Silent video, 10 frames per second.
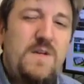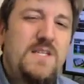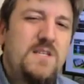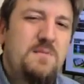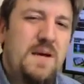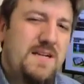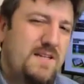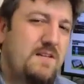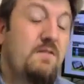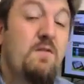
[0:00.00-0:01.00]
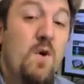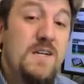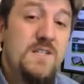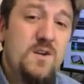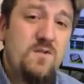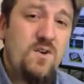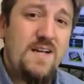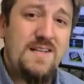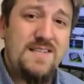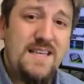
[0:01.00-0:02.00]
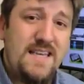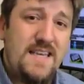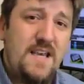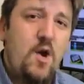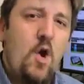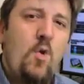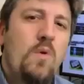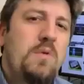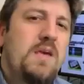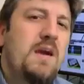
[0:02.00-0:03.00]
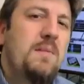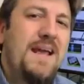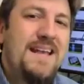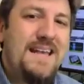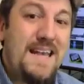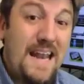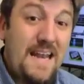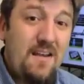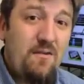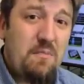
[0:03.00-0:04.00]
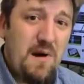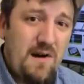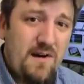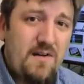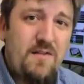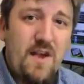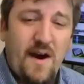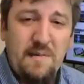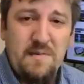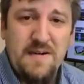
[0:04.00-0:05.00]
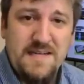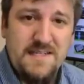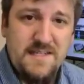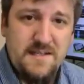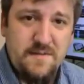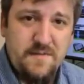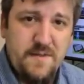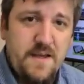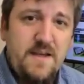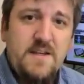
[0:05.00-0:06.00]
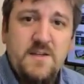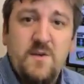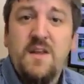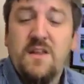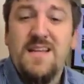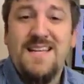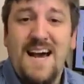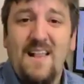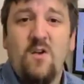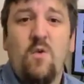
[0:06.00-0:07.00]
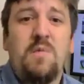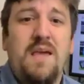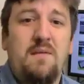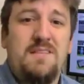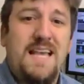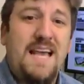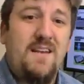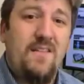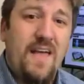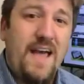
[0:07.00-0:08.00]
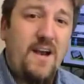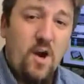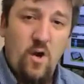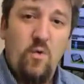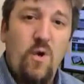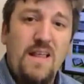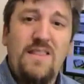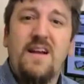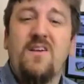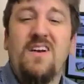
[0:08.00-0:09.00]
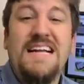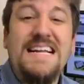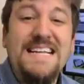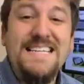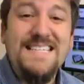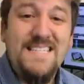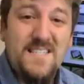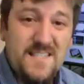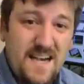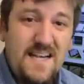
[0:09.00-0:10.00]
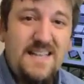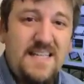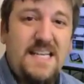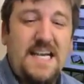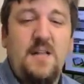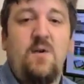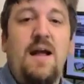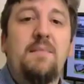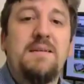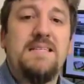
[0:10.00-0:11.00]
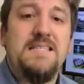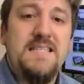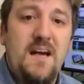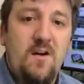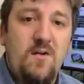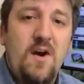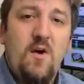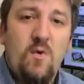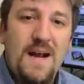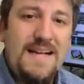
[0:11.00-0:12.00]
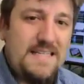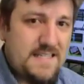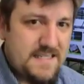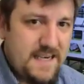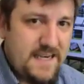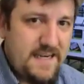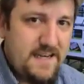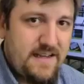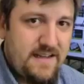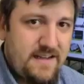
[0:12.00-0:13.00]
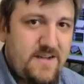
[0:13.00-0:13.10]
We suspect that voice over LTE will become a native part of the operating system, so that the dialer will be able to handle that right there inside the dialer app itself, right inside